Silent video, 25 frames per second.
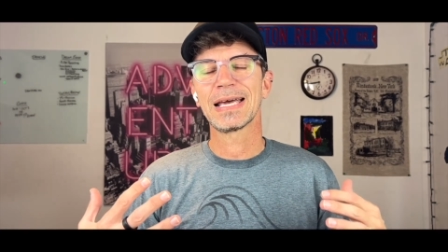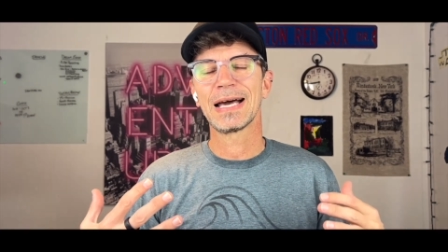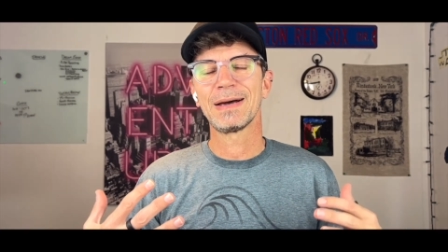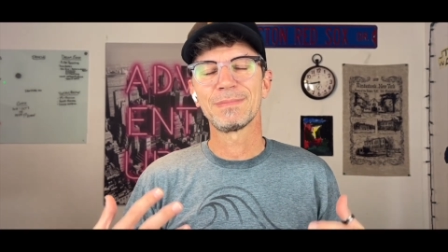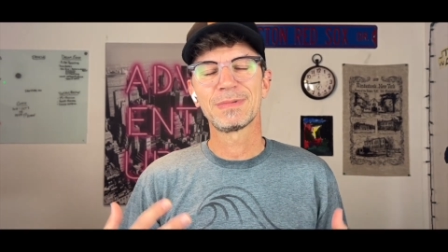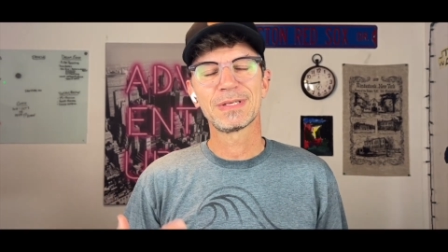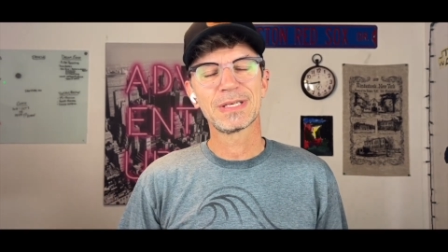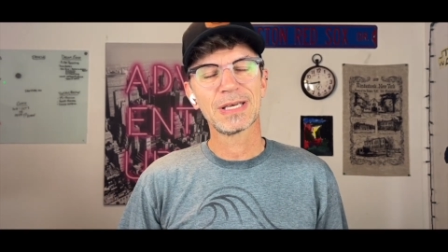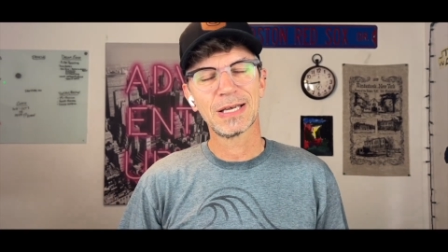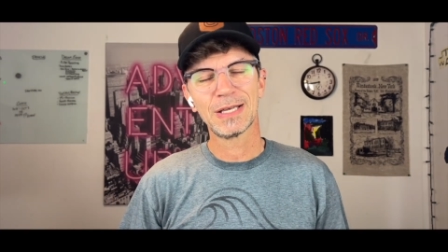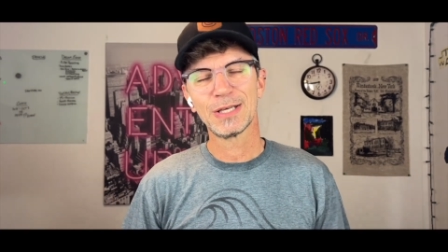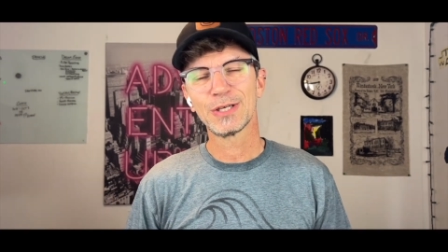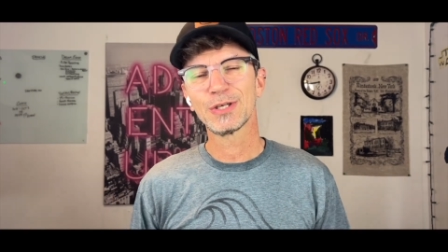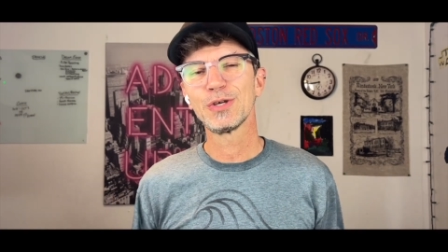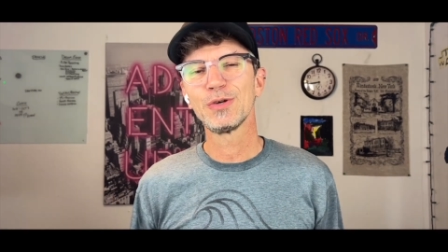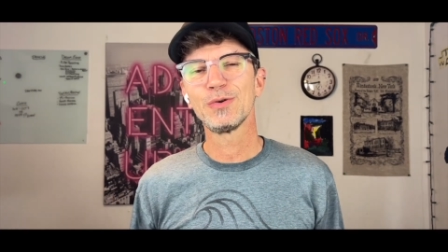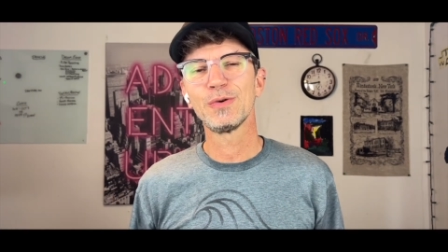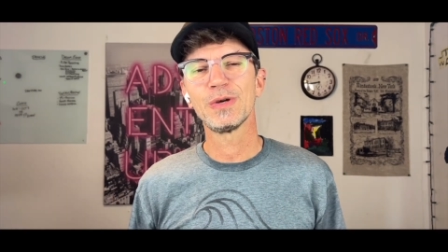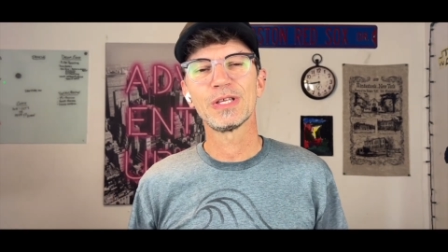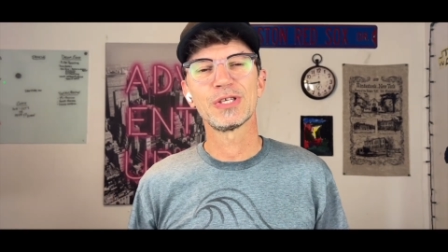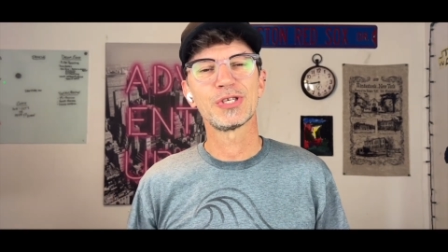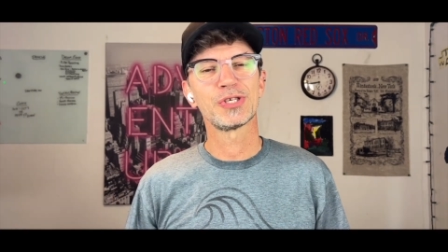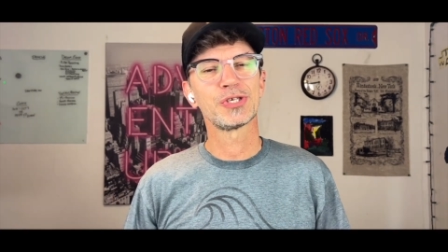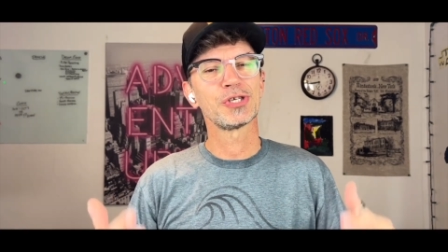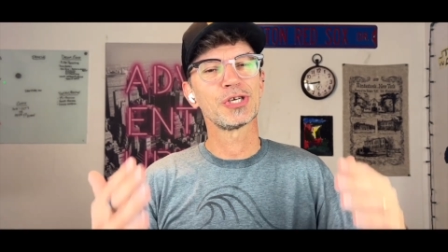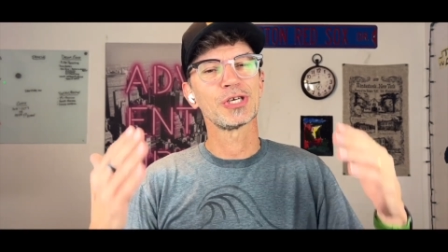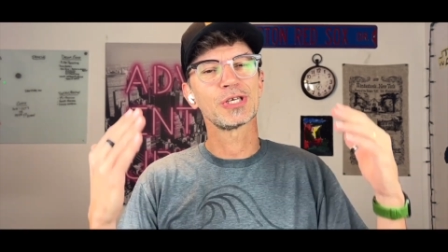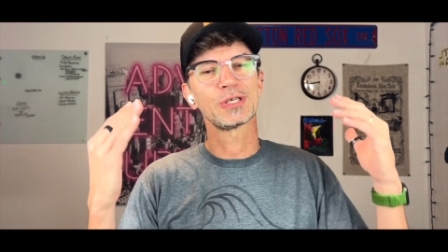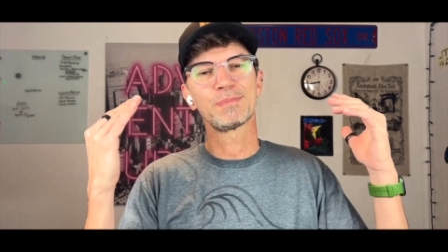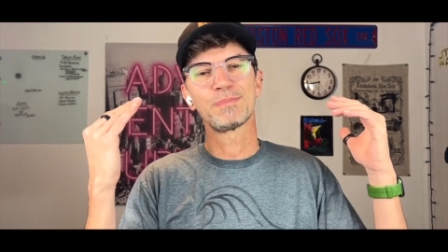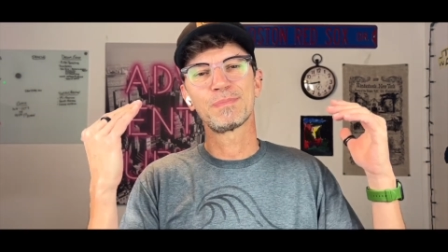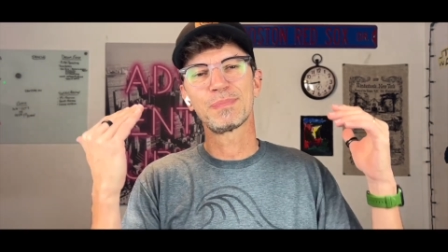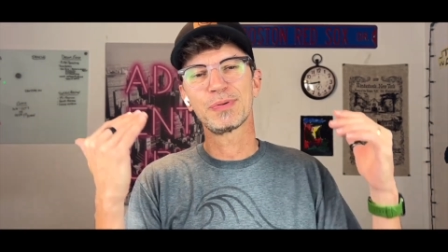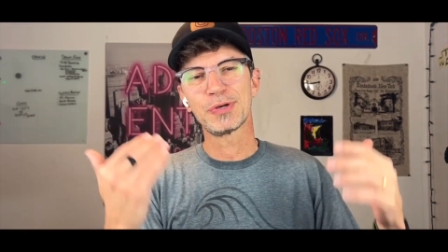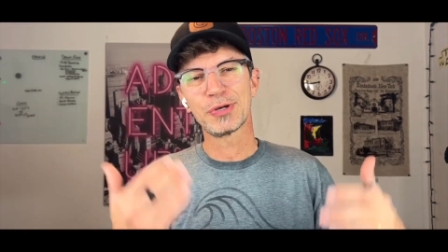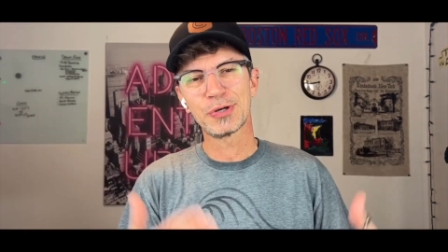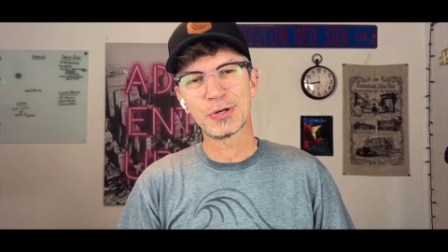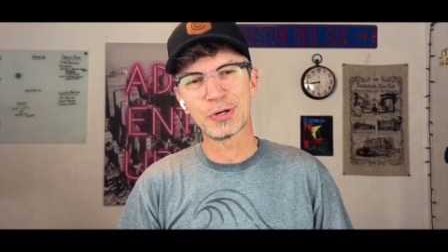I'm telling you, it's
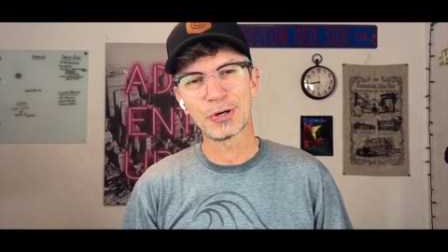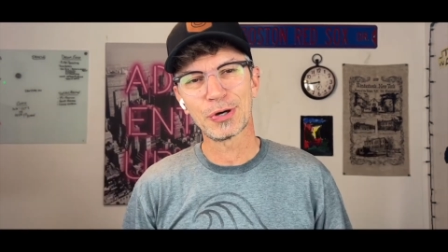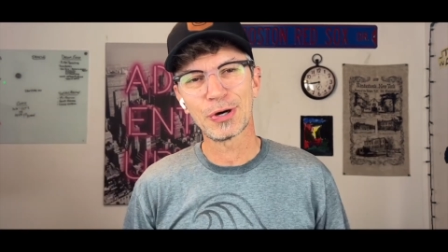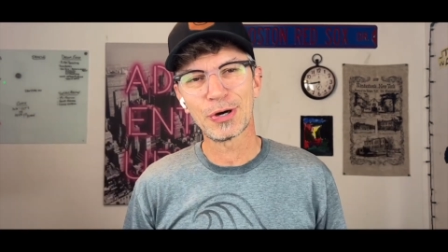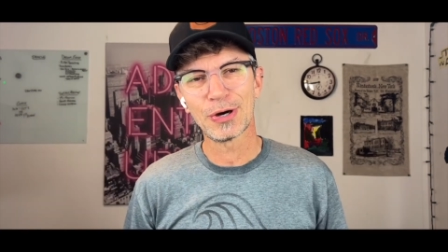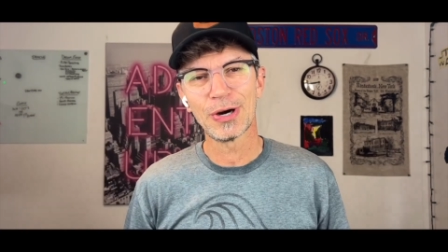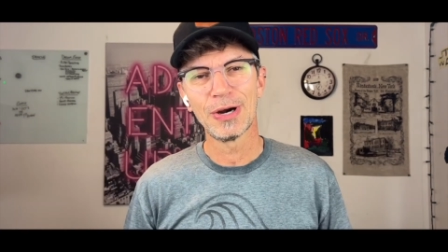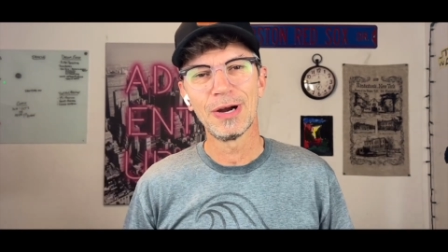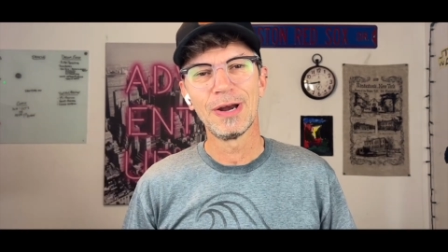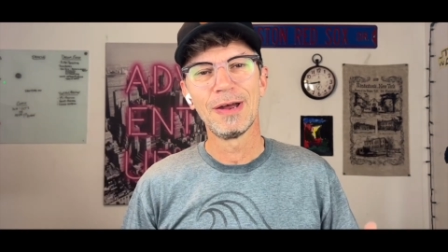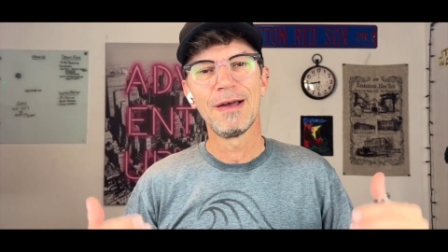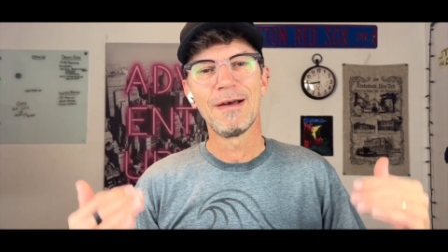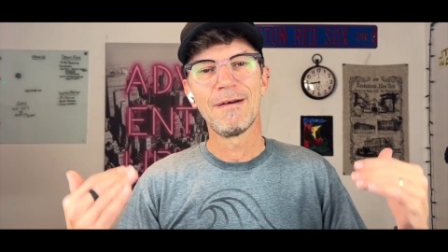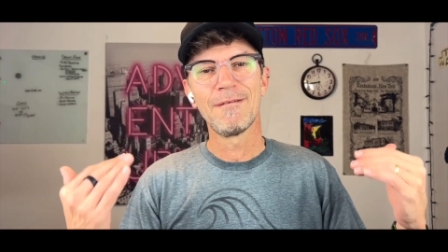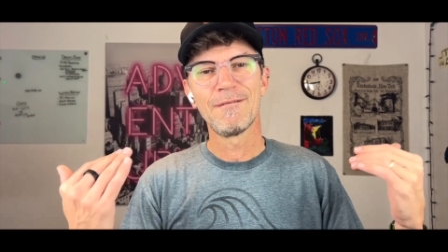just pure